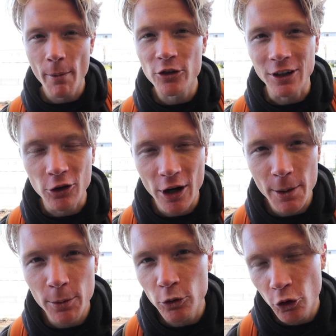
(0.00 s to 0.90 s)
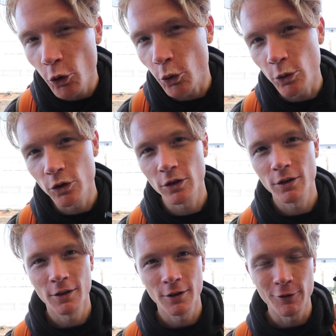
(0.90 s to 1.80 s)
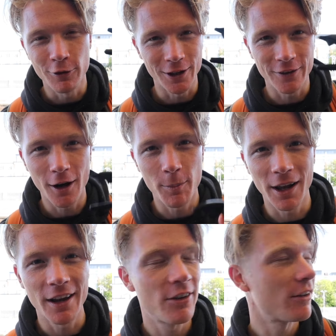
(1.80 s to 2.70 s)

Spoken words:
of the most incredible tools for guitar players. And